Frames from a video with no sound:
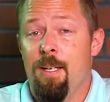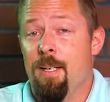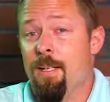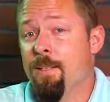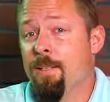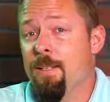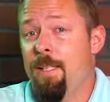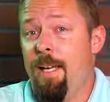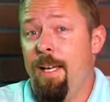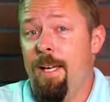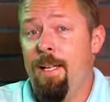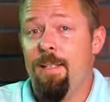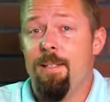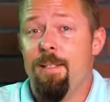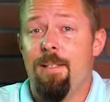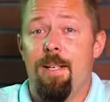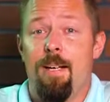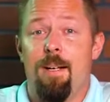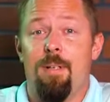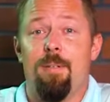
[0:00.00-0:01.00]
Scania
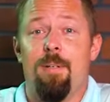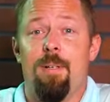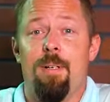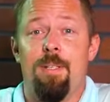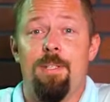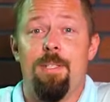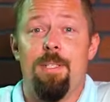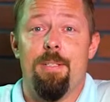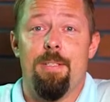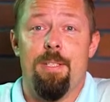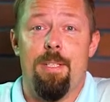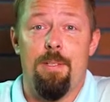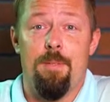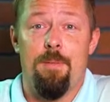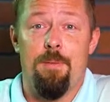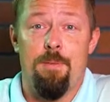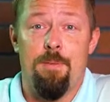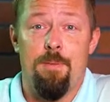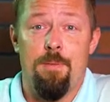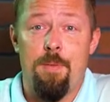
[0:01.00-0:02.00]
now launches its
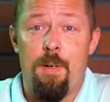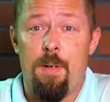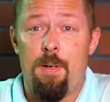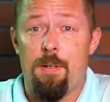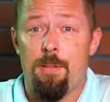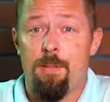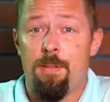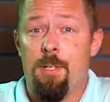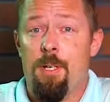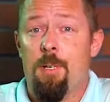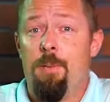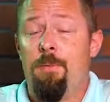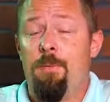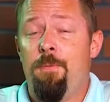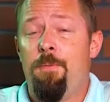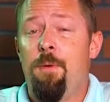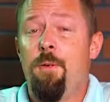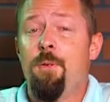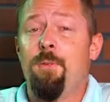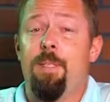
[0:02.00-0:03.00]
first
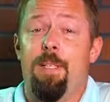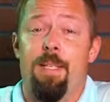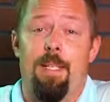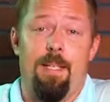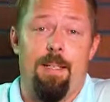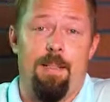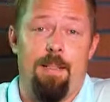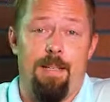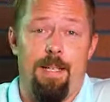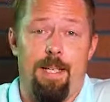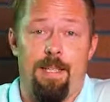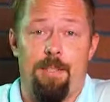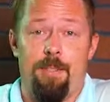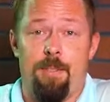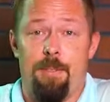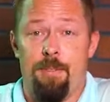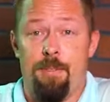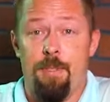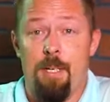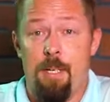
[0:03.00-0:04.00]
fully
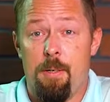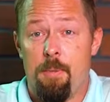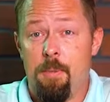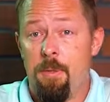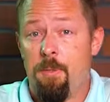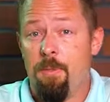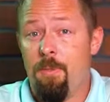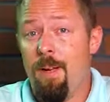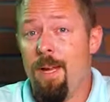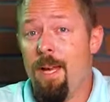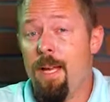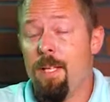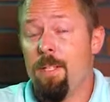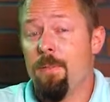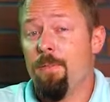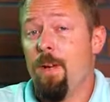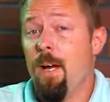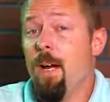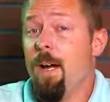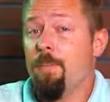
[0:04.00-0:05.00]
electric truck with a range
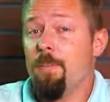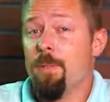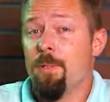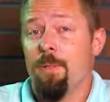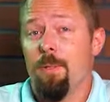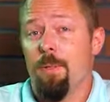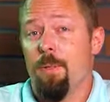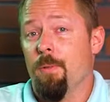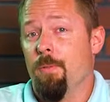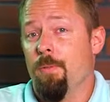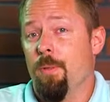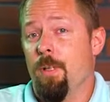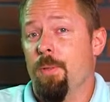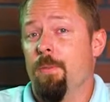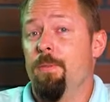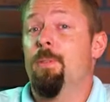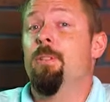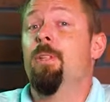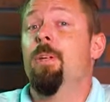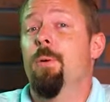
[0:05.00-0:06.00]
of up to
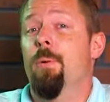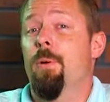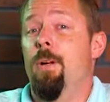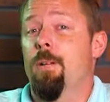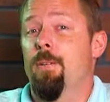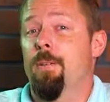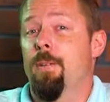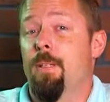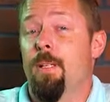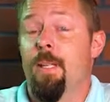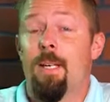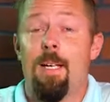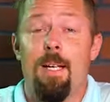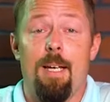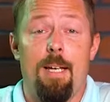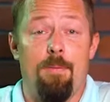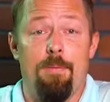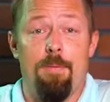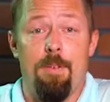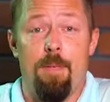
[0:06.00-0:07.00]

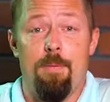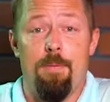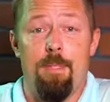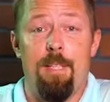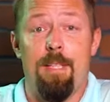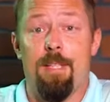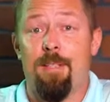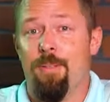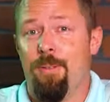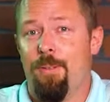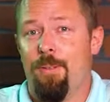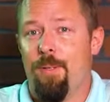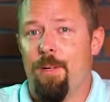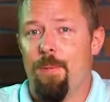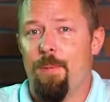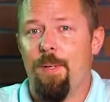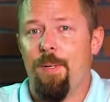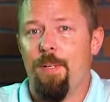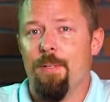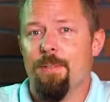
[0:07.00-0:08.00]
250
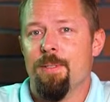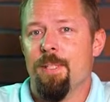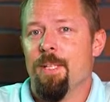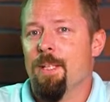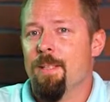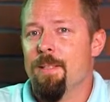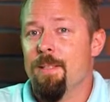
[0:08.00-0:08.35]
kilometers.